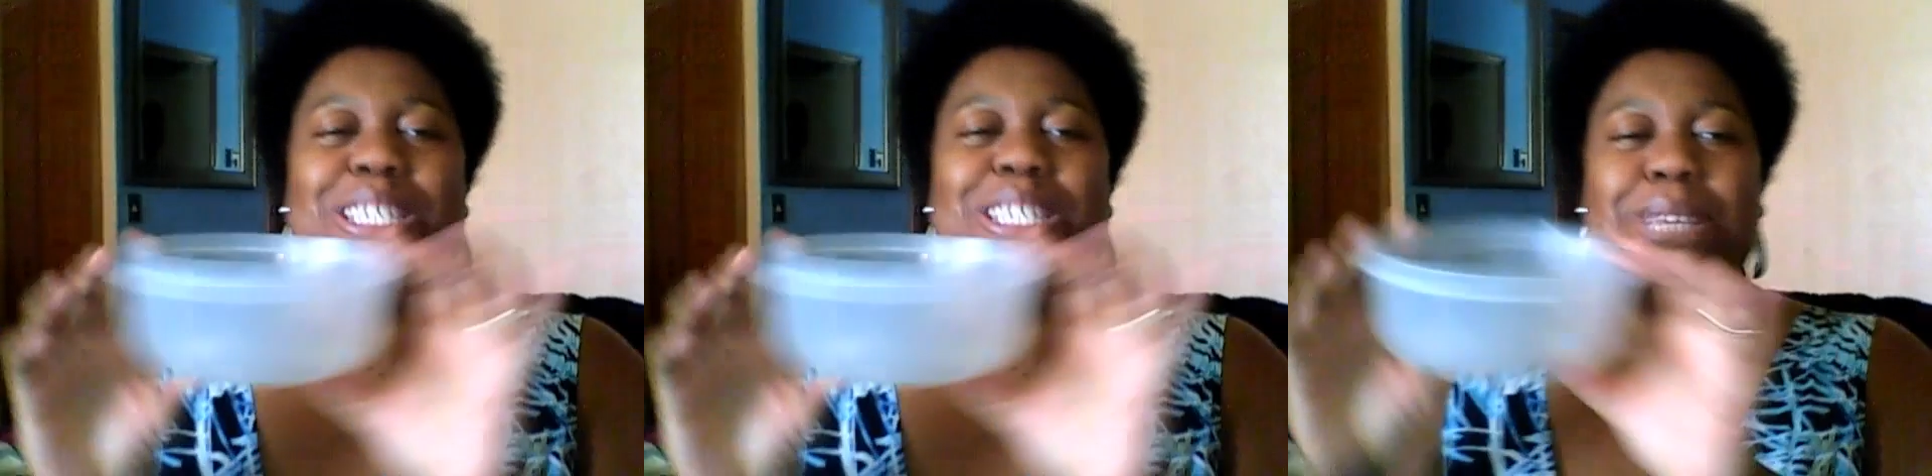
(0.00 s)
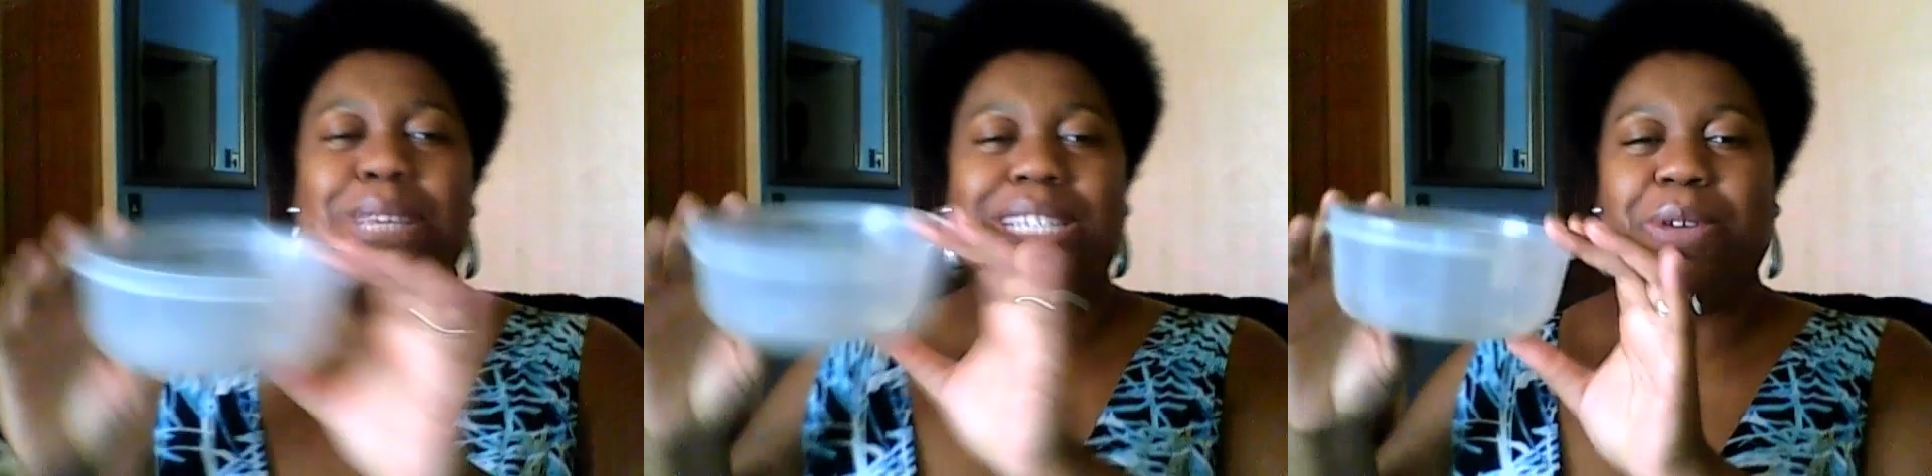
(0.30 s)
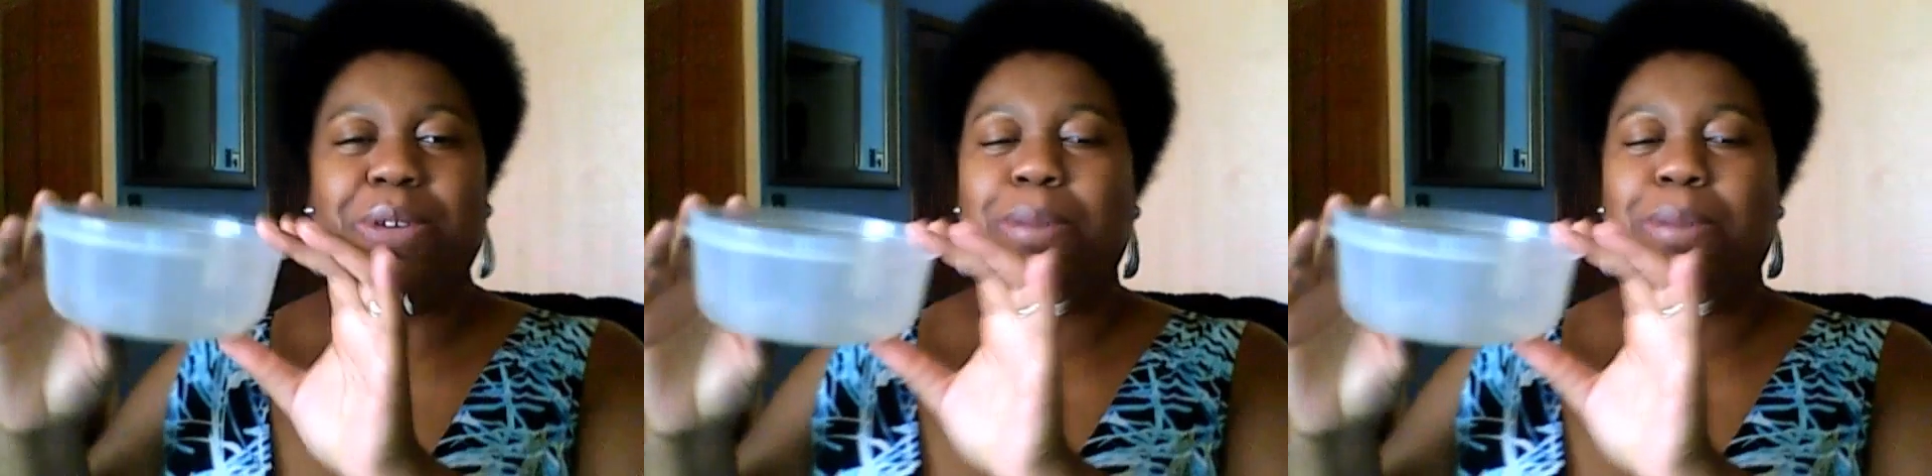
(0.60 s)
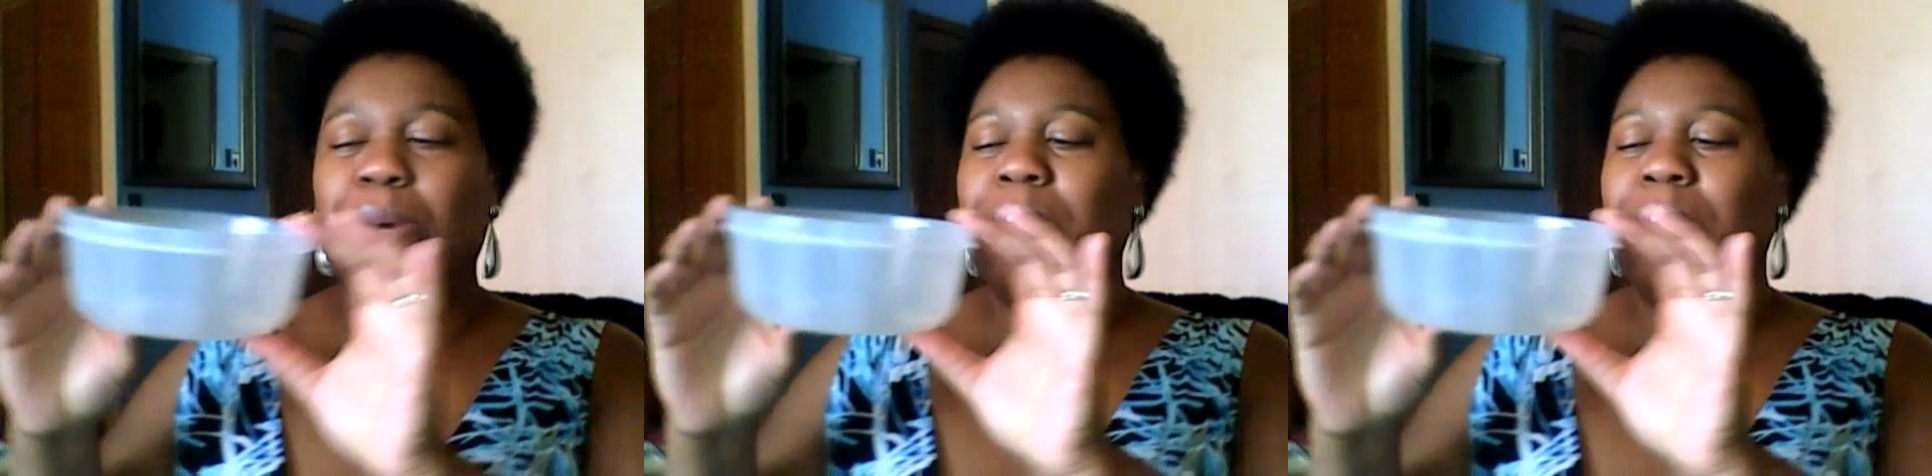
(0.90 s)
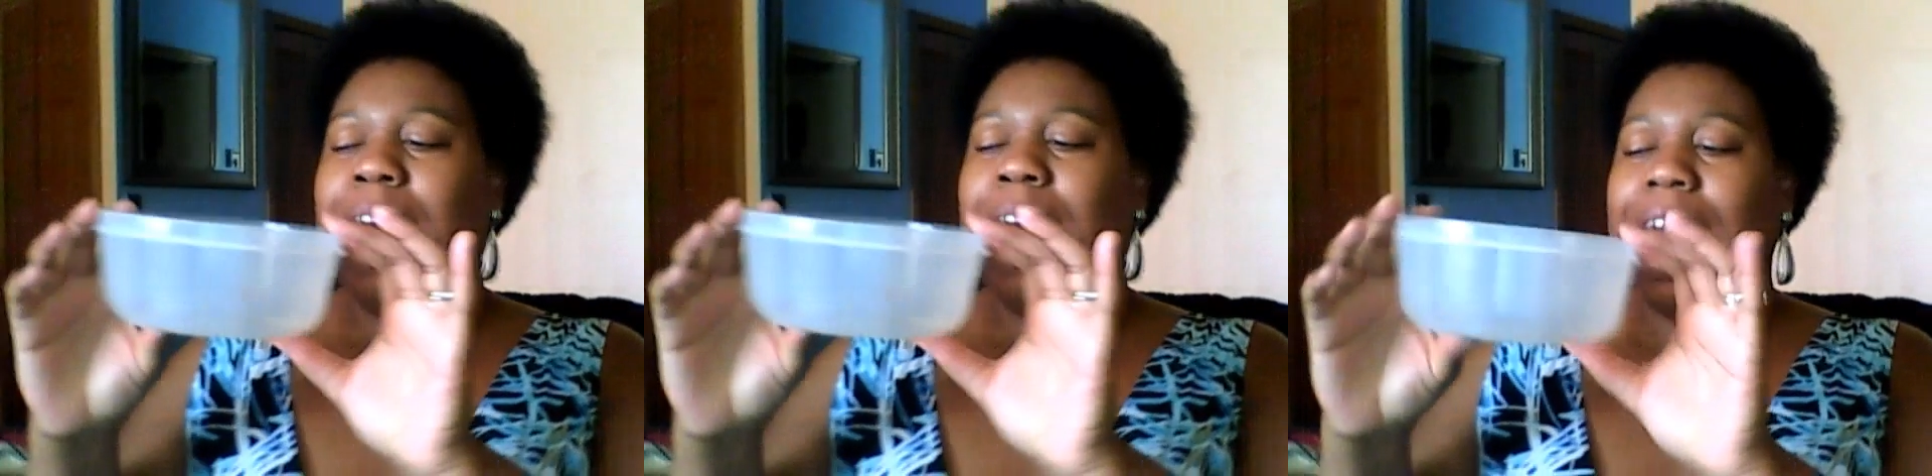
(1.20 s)
is my cereal bowl,
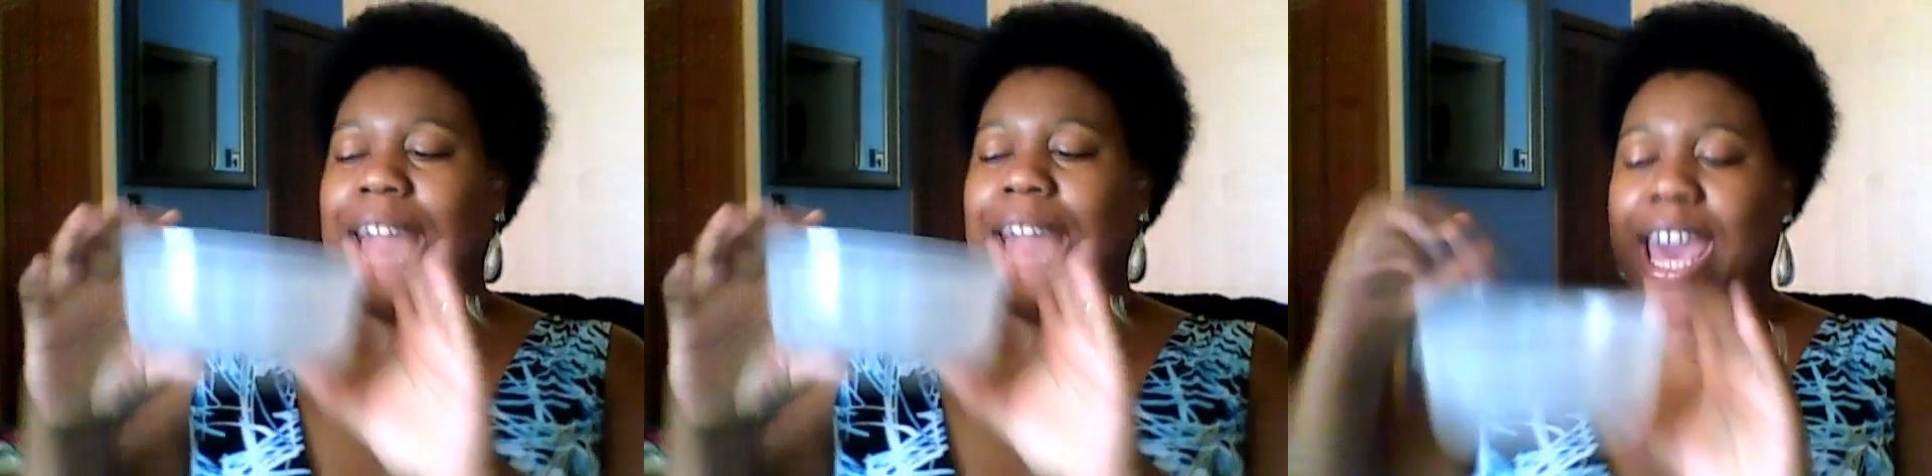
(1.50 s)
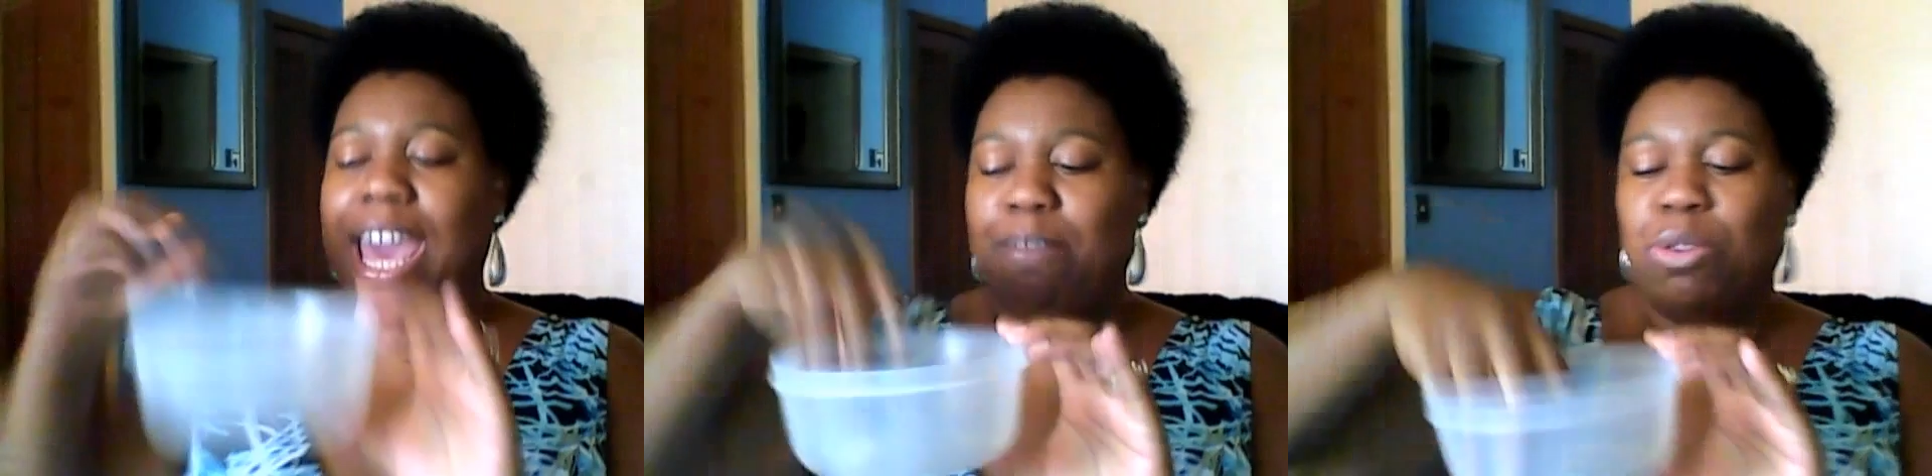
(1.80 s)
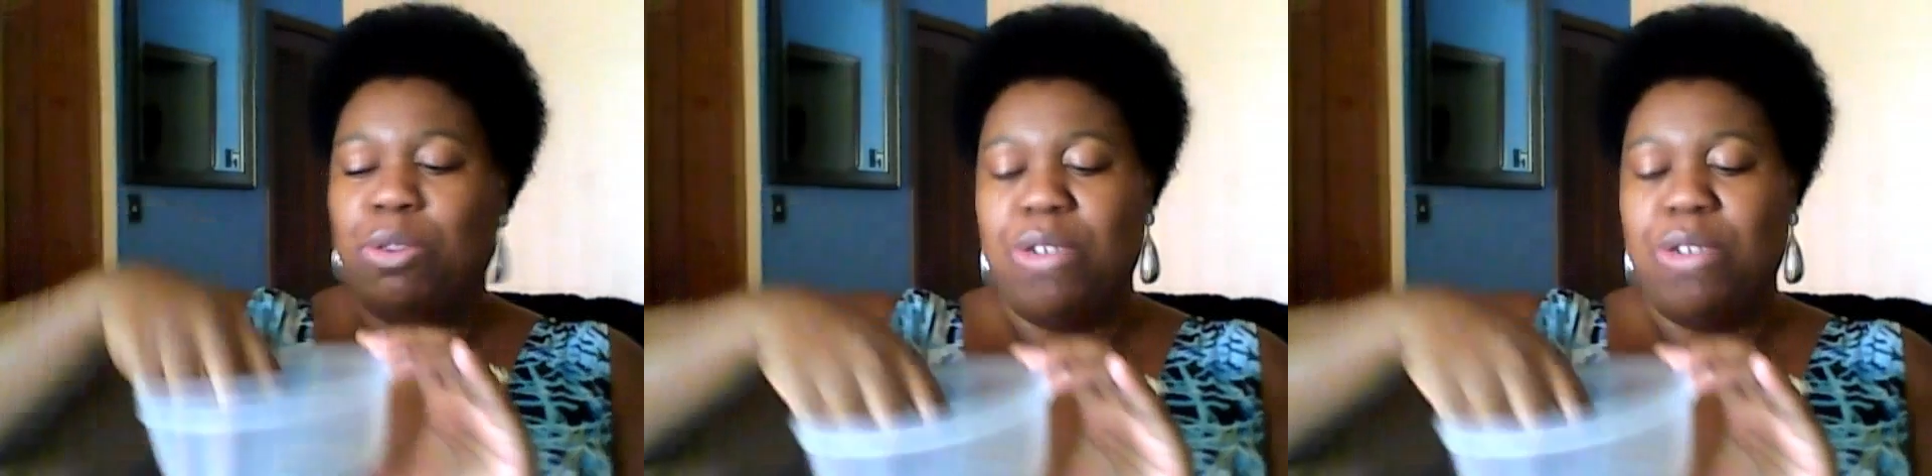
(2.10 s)
and I have both your